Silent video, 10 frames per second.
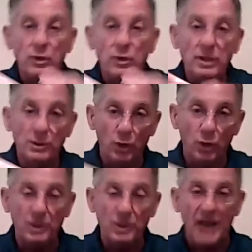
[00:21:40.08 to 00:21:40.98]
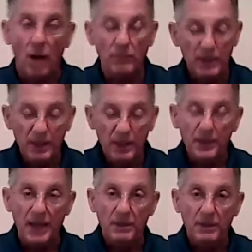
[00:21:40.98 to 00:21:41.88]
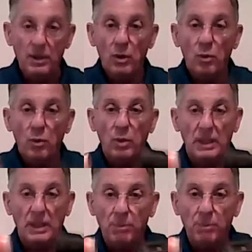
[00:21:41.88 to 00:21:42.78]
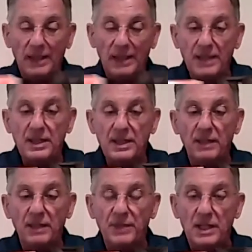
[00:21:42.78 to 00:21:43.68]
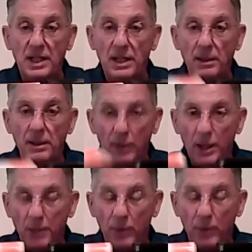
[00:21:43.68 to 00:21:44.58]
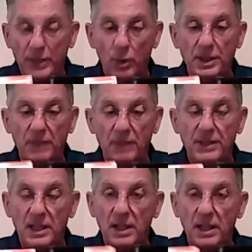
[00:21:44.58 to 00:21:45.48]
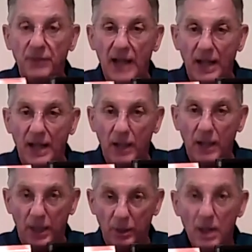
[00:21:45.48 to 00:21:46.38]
Turns out that when I bring this in the vicinity, the gamma ray source in the vicinity of the Geiger counter,